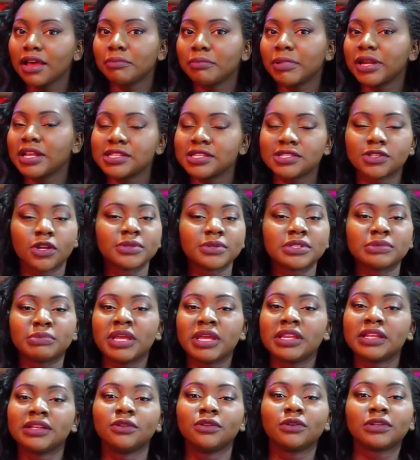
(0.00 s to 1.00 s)
But the synopsis
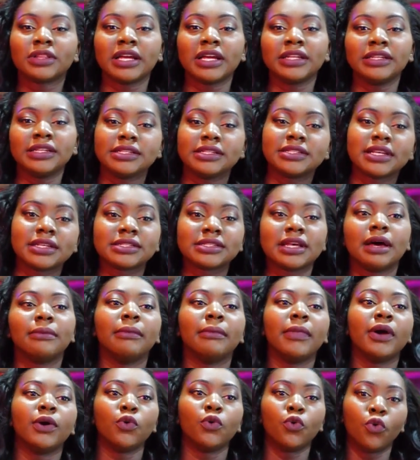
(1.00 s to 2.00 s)
made it look like these are
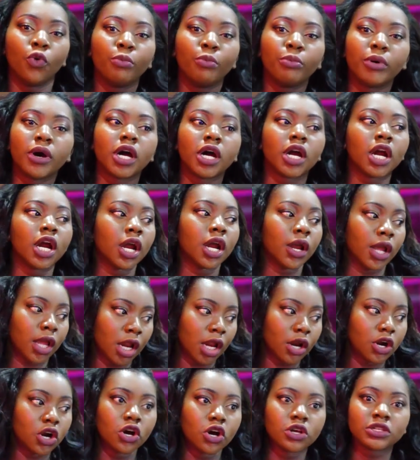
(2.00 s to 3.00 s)
some uber
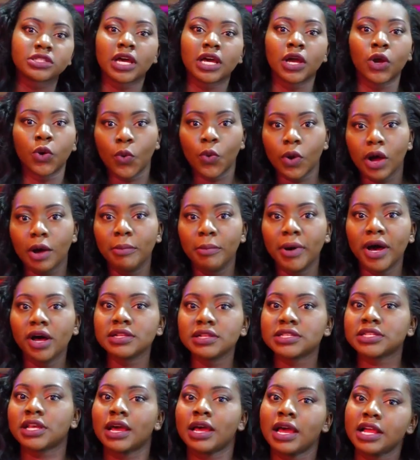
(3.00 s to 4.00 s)
girls that go
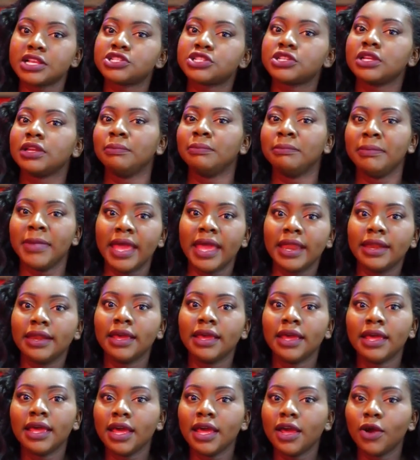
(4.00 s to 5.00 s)
about catching
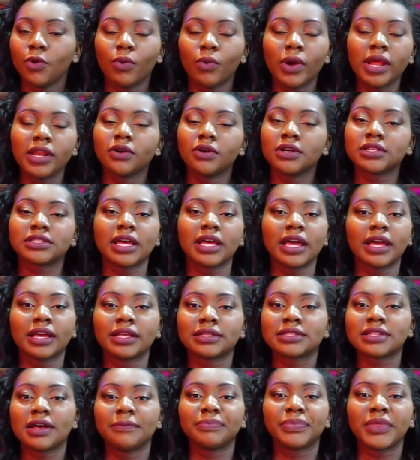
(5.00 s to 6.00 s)
men. When it was
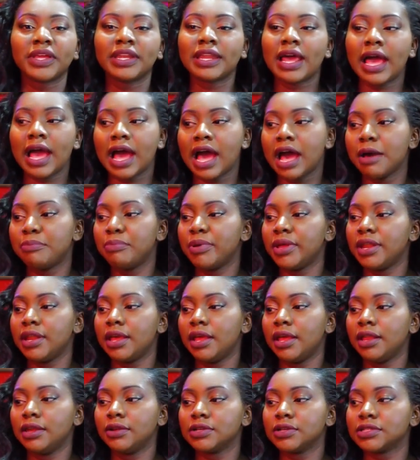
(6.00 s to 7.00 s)
like something that happened
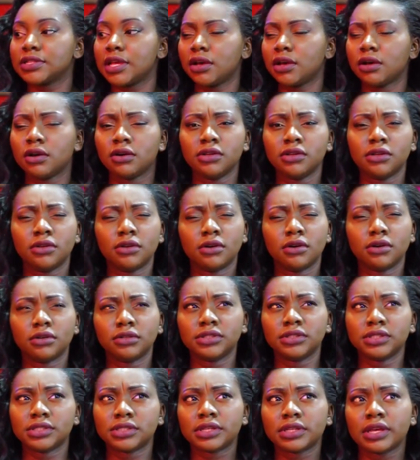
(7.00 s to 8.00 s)
and it was like, oh, you
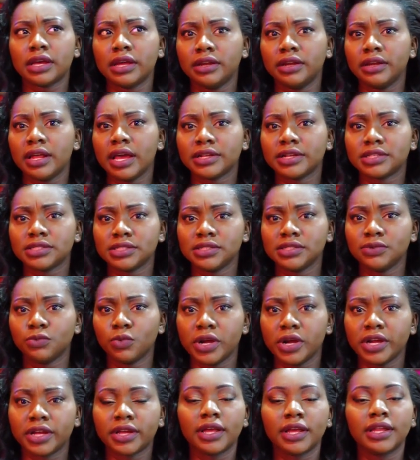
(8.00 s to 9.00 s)
know, this can actually
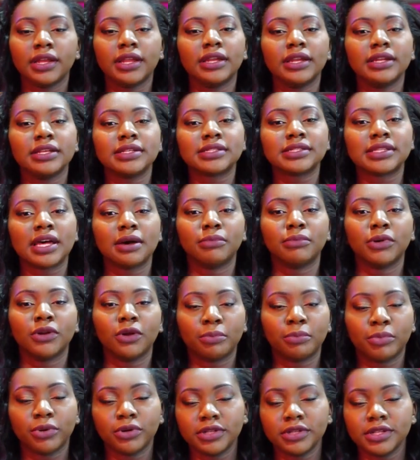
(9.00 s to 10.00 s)
work, and then they
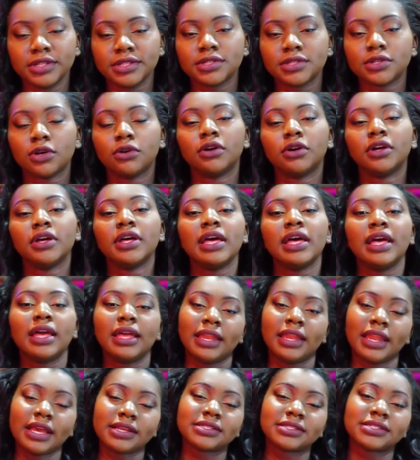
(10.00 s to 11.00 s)
stumble upon it. So
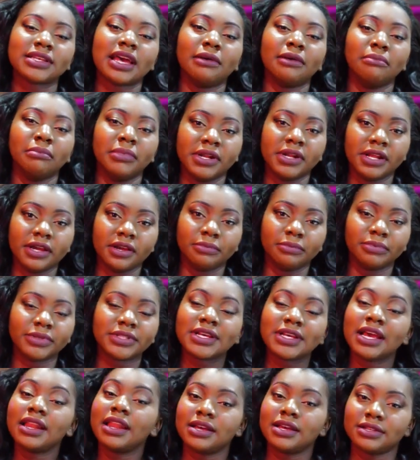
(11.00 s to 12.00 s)
next time, blurb,
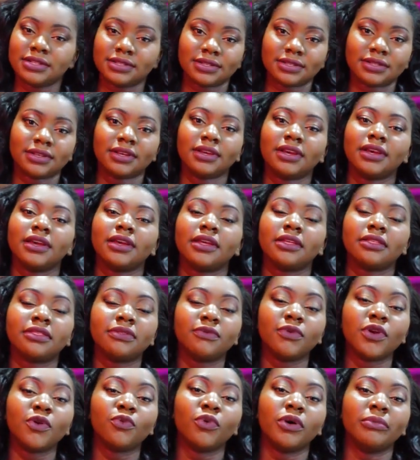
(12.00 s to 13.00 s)
tell us,
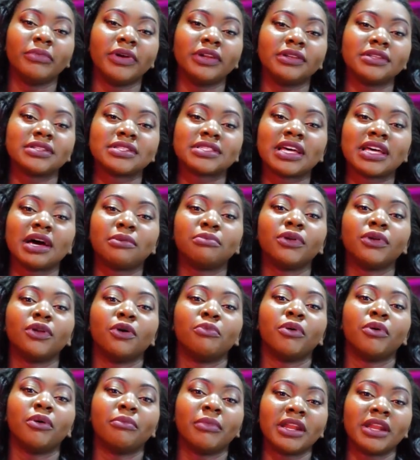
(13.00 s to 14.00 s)
three women
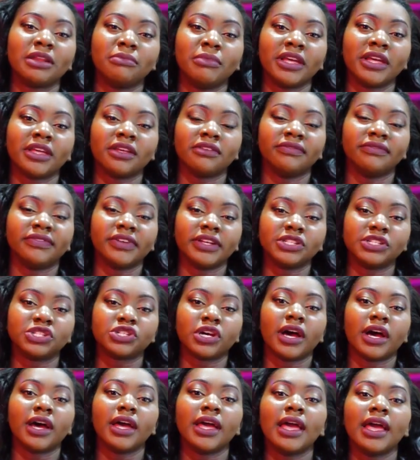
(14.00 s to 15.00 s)
stumble upon money-making
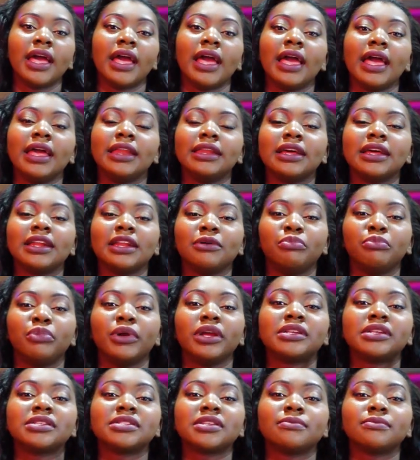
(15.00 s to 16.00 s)
venture and then it
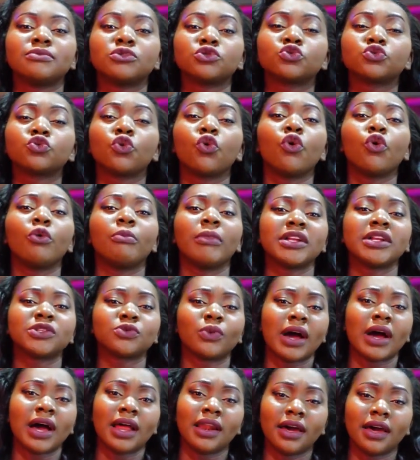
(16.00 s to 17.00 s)
brings them so
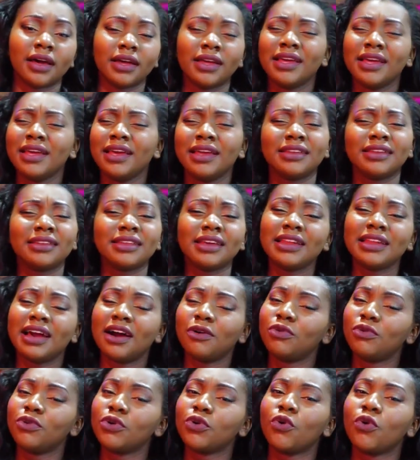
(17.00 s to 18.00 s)
much wahala. Then
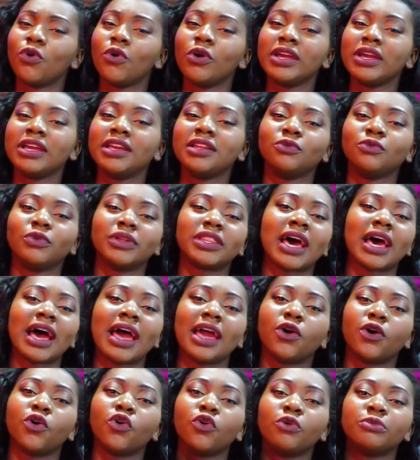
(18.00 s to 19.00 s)
I won't go in with
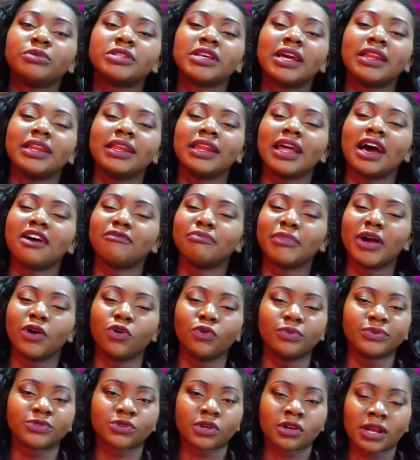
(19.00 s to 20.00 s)
high hopes and then have my
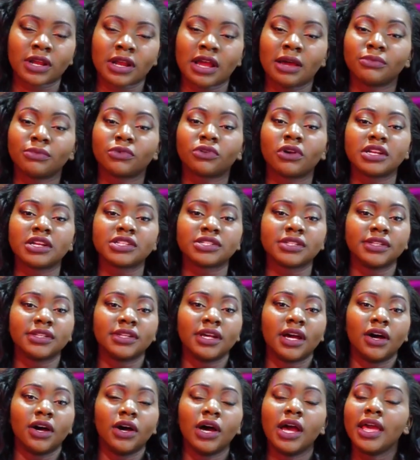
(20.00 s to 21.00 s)
hopes come crashing
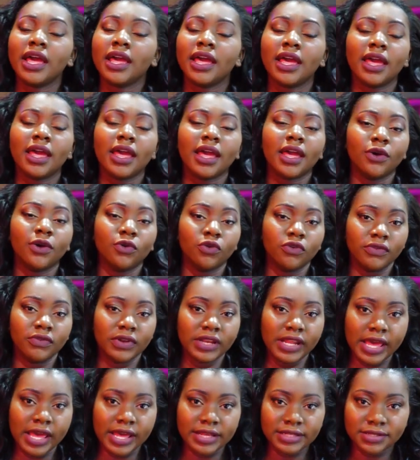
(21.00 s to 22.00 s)
down. It will
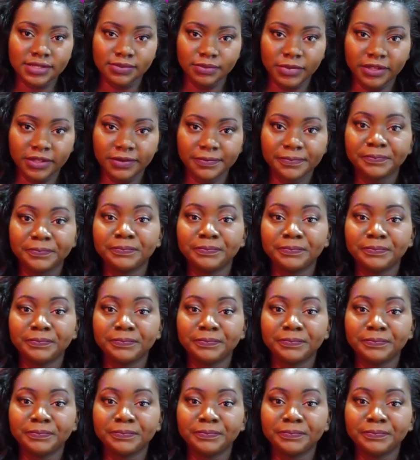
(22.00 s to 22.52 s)
really hurt me.